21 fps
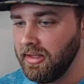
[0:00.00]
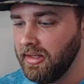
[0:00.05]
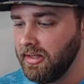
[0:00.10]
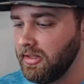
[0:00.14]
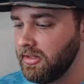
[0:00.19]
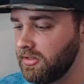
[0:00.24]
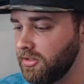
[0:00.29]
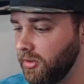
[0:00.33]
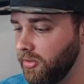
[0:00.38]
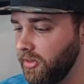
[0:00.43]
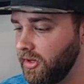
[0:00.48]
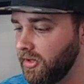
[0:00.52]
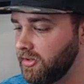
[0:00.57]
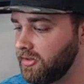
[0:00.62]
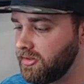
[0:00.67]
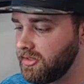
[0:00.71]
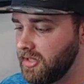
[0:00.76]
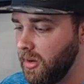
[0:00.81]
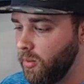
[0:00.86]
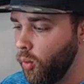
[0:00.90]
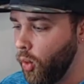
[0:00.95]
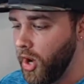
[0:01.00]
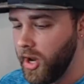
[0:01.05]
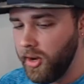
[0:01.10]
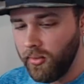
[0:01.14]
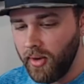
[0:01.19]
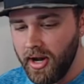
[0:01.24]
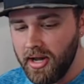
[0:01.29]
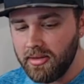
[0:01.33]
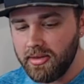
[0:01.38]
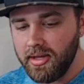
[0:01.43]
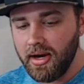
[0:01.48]
So there's some weight
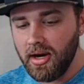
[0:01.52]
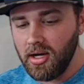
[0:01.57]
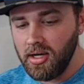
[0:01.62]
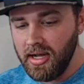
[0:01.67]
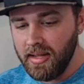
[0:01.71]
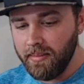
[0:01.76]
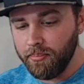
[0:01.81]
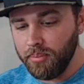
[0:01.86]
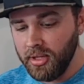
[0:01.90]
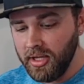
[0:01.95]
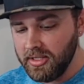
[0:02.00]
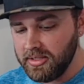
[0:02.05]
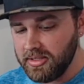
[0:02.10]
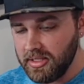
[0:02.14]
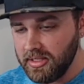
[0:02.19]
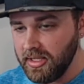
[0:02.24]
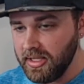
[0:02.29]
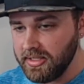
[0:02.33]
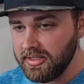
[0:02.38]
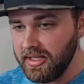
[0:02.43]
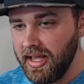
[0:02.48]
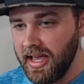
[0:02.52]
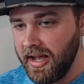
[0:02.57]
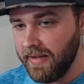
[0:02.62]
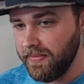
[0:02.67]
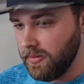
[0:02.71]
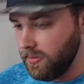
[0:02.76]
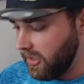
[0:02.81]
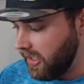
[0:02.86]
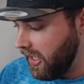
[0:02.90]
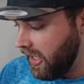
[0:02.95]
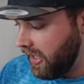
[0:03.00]
right there, and plus it doesn't have the
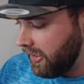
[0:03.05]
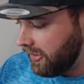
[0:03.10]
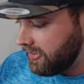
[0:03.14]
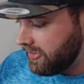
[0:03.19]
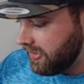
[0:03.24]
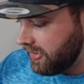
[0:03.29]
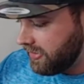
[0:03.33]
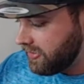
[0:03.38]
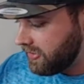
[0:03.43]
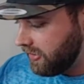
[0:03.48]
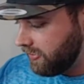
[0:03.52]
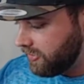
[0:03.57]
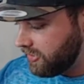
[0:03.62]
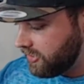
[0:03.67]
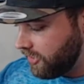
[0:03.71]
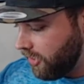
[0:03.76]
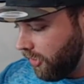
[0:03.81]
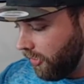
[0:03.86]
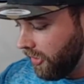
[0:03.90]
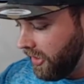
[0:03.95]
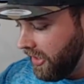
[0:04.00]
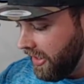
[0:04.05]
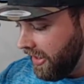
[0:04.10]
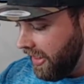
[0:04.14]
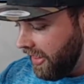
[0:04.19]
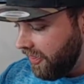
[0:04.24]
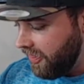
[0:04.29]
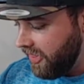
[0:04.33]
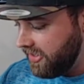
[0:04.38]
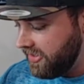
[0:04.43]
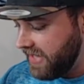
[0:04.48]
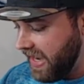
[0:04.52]
mechanic system. So
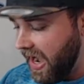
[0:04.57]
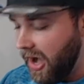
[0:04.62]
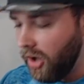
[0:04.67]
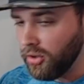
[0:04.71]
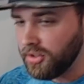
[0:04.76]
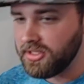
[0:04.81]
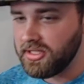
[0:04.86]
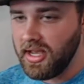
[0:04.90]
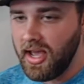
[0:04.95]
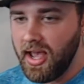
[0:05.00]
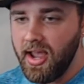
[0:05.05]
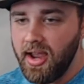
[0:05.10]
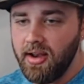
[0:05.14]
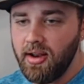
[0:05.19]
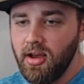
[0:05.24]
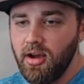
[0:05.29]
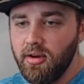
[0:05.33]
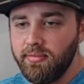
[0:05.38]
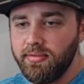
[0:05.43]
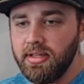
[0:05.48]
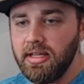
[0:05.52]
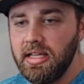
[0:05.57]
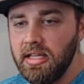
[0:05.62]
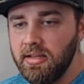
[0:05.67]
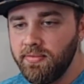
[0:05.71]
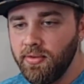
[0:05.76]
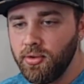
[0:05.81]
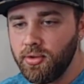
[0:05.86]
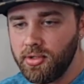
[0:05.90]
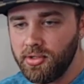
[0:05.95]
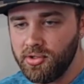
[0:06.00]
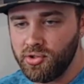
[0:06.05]
the downside of the
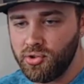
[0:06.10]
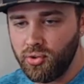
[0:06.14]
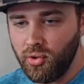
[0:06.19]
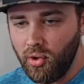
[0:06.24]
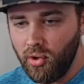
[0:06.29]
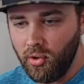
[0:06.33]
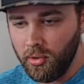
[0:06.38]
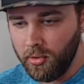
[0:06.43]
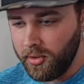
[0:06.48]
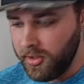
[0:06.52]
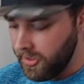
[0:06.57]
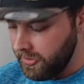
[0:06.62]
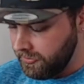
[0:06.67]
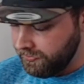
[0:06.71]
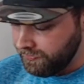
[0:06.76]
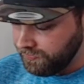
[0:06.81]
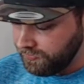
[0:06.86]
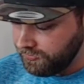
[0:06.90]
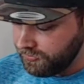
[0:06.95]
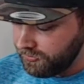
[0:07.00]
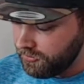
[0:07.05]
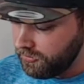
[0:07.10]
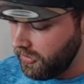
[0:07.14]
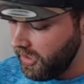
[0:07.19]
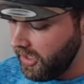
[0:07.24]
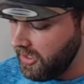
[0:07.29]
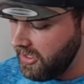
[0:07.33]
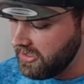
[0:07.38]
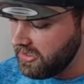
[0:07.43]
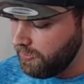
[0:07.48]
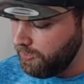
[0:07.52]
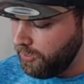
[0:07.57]
Evil controller,
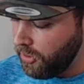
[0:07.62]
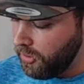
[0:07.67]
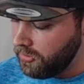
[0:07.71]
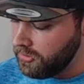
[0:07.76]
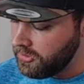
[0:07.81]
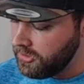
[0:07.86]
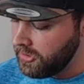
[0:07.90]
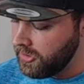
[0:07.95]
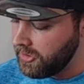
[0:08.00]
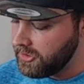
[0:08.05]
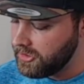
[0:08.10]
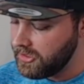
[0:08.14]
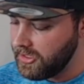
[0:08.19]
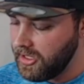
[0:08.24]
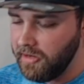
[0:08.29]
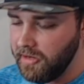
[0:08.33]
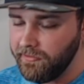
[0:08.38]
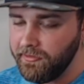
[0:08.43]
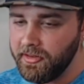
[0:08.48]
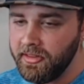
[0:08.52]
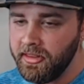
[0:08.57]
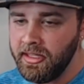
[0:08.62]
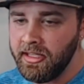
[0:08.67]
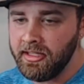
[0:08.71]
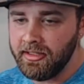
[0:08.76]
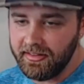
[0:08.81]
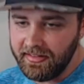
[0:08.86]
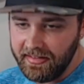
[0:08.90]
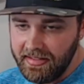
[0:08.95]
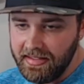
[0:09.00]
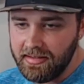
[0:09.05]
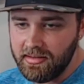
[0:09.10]
as opposed to the Scuf and the
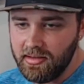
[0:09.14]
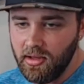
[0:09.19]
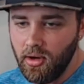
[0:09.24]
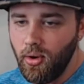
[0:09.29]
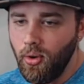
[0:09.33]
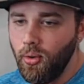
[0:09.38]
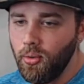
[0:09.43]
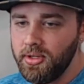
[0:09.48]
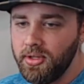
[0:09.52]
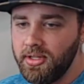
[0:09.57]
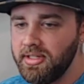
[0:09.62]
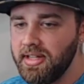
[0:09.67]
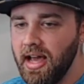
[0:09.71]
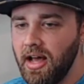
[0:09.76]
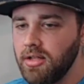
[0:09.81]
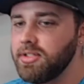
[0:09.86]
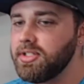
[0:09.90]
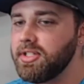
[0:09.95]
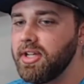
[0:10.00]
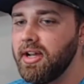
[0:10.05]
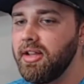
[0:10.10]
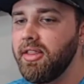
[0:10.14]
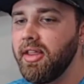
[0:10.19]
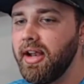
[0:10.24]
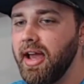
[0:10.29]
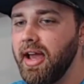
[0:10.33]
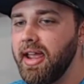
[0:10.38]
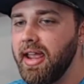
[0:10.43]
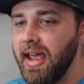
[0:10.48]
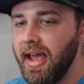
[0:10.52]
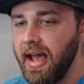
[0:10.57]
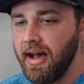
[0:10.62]
Elite, the only downside that
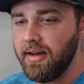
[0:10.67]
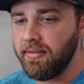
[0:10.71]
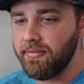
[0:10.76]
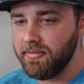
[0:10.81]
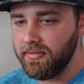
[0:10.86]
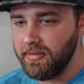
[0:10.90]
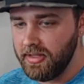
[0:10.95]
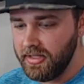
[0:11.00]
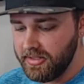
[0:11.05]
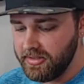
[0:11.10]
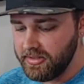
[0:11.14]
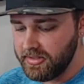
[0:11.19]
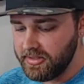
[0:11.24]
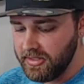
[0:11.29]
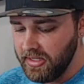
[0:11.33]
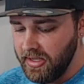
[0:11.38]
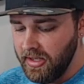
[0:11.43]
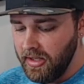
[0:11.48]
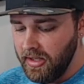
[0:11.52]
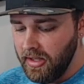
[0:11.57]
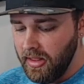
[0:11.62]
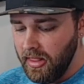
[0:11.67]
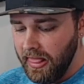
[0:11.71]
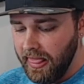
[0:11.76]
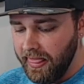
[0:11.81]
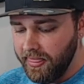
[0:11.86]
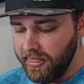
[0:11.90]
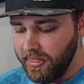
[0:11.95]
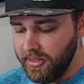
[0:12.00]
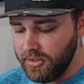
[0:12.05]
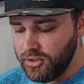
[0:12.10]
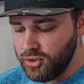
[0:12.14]
I have is
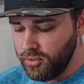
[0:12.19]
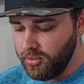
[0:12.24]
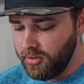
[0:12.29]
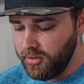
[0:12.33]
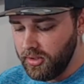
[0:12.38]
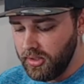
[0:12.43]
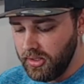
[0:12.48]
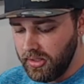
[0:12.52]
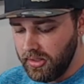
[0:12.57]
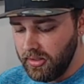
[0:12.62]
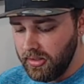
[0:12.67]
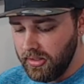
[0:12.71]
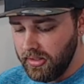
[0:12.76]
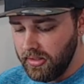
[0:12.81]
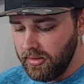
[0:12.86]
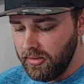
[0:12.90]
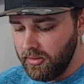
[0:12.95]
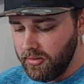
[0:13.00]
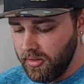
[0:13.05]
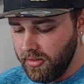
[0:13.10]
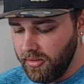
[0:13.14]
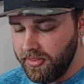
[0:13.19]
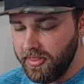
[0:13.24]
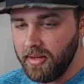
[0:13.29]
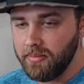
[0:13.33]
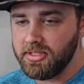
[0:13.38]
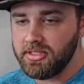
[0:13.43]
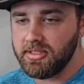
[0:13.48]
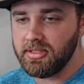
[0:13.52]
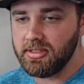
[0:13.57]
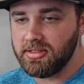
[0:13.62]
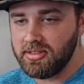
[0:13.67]
the
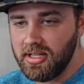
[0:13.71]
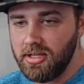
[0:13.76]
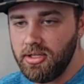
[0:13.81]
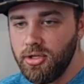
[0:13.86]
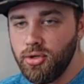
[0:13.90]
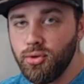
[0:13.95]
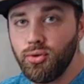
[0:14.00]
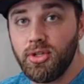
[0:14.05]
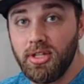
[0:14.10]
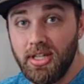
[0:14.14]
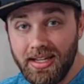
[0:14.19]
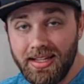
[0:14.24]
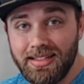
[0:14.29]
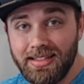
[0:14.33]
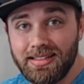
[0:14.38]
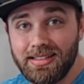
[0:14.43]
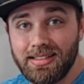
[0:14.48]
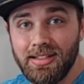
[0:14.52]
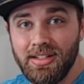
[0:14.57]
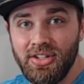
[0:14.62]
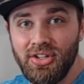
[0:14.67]
thumbsticks that you get